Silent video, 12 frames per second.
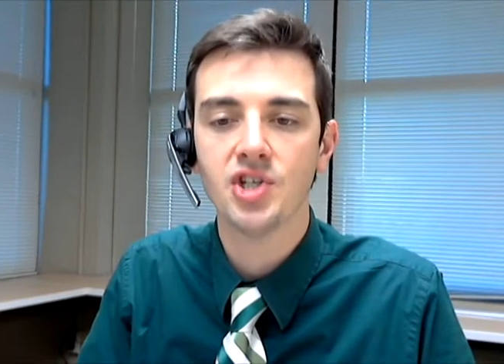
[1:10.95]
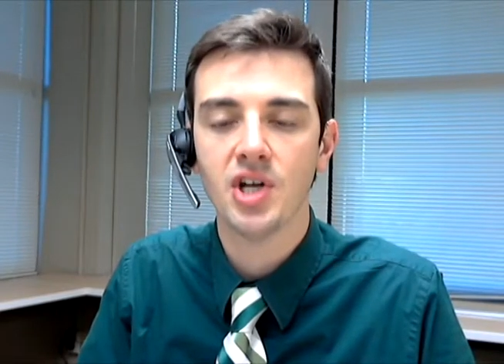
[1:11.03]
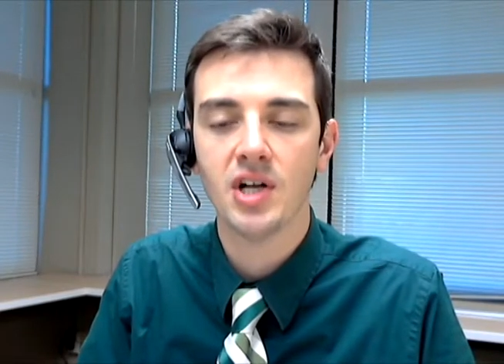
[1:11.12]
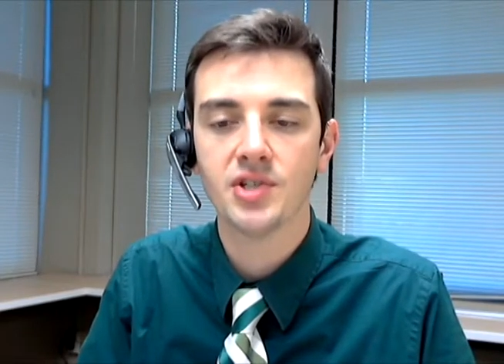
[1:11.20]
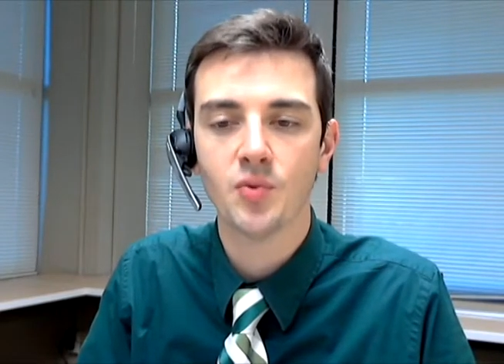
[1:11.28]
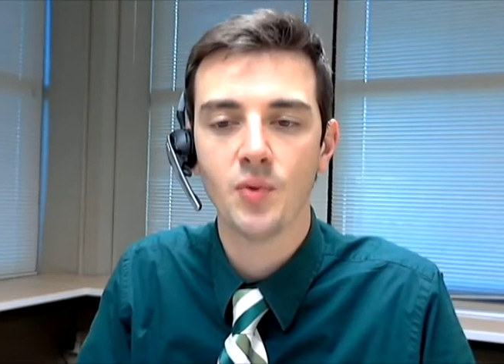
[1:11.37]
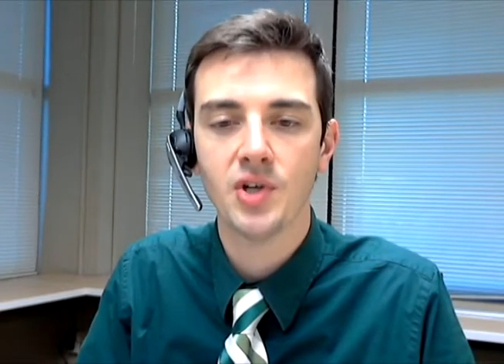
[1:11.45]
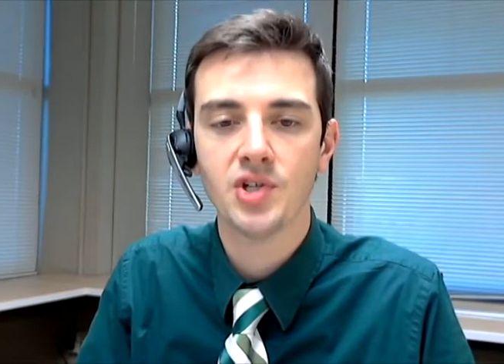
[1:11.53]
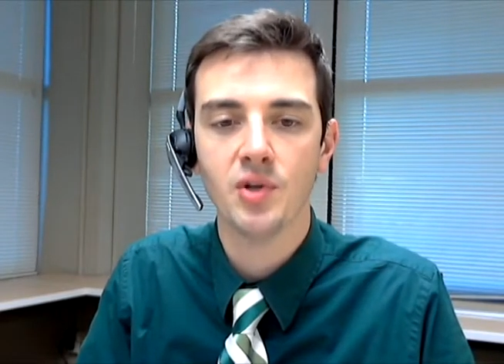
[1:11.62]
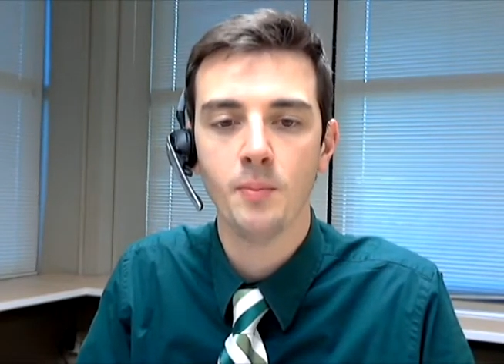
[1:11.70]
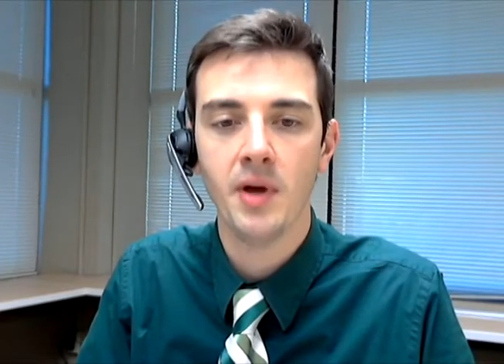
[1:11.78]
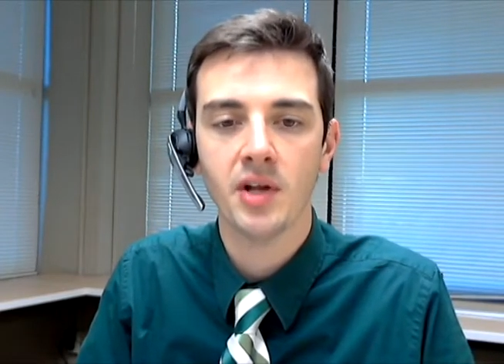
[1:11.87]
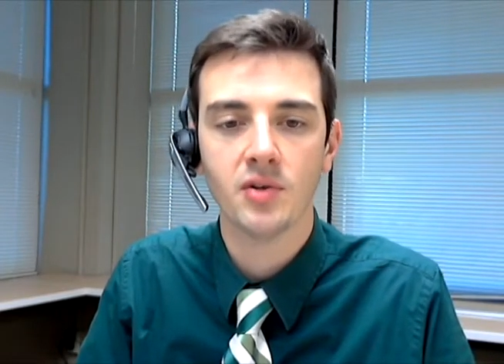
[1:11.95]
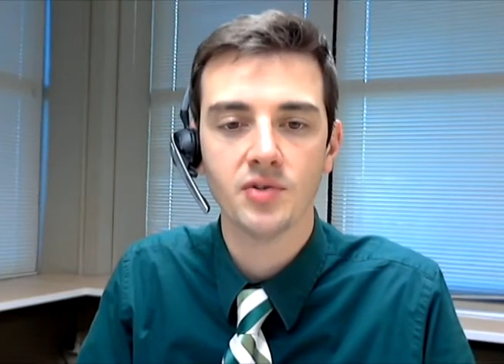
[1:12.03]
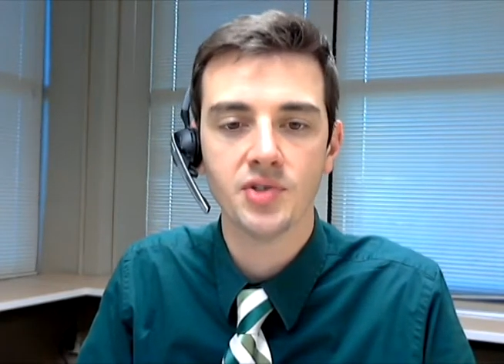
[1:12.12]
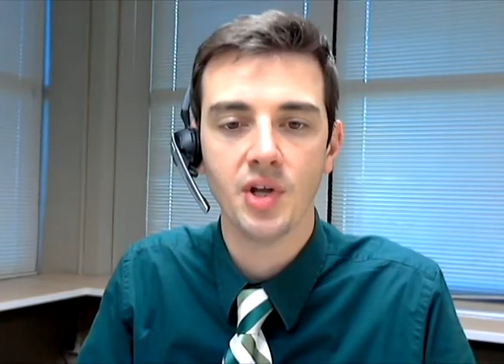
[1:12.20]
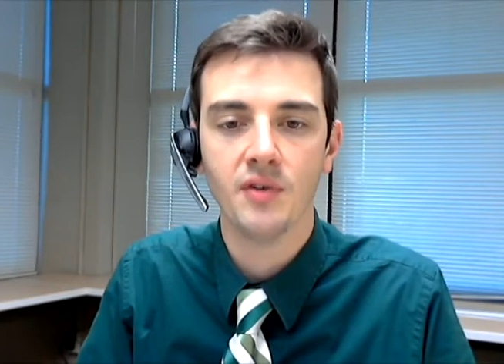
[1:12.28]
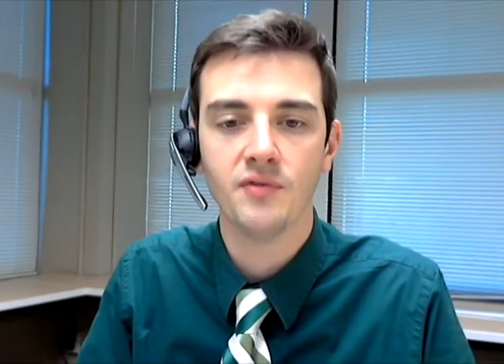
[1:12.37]
John's Regional Medical
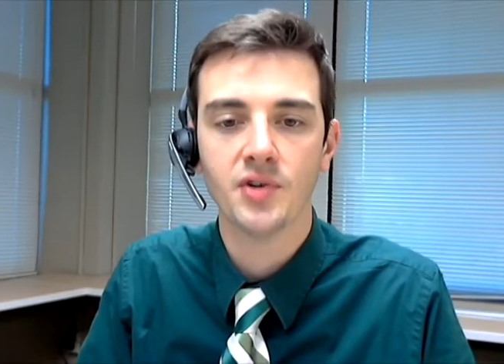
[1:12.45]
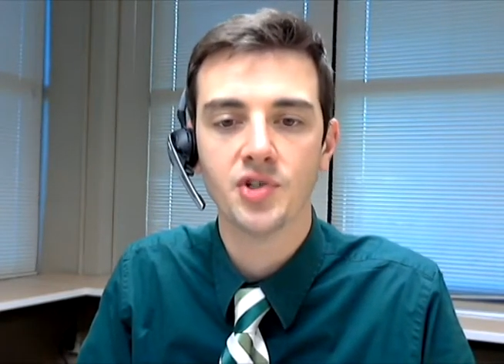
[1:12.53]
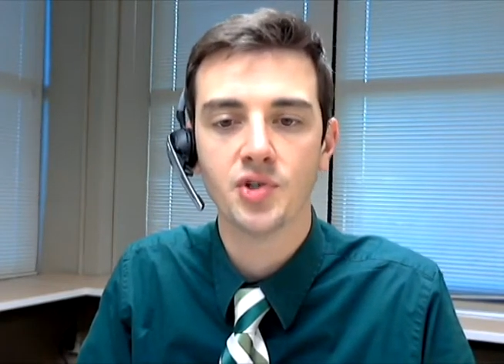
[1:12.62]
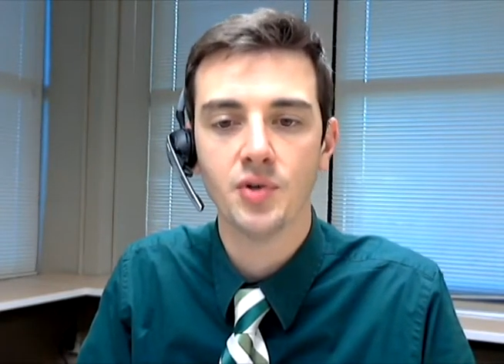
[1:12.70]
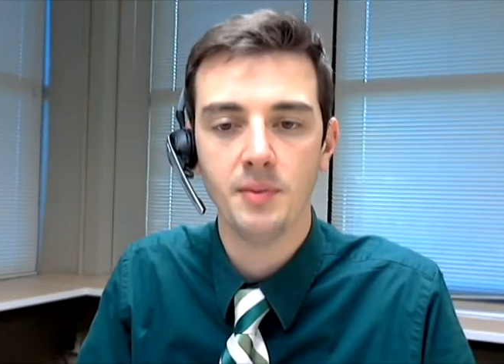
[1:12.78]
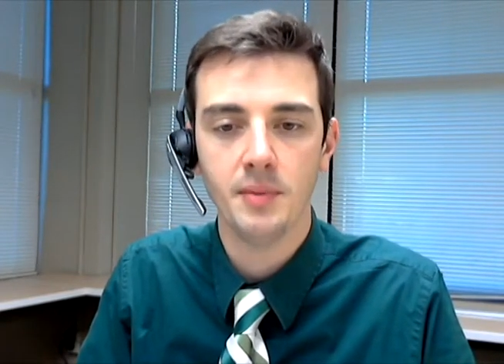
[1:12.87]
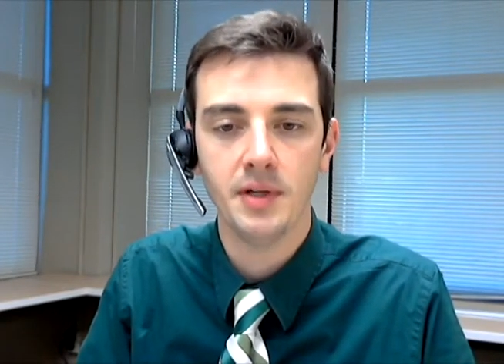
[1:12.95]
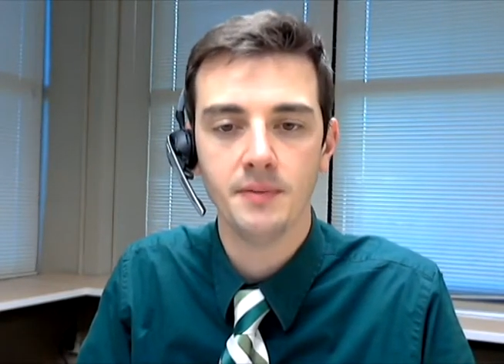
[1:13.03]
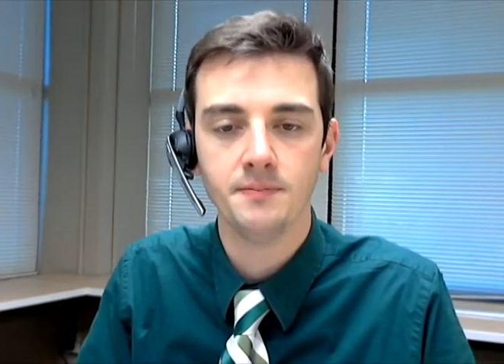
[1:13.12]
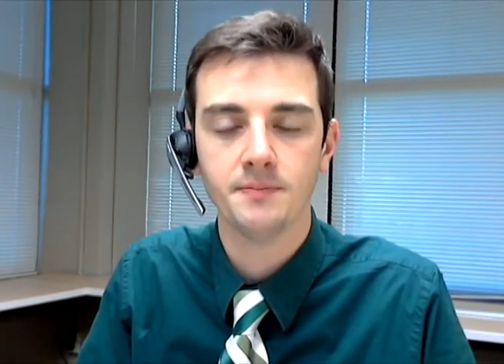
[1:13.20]
Center for treatment.